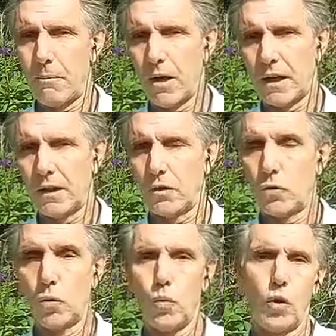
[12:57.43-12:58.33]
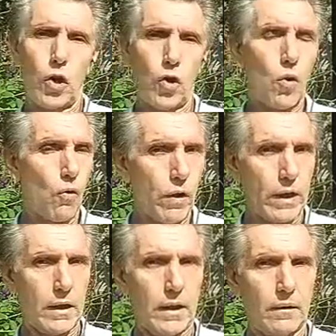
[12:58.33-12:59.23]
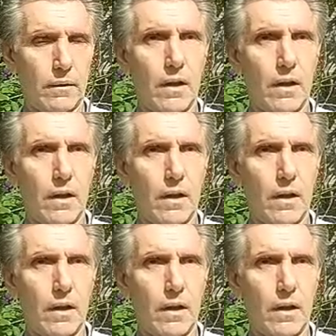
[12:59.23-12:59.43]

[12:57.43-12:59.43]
my body to work correctly.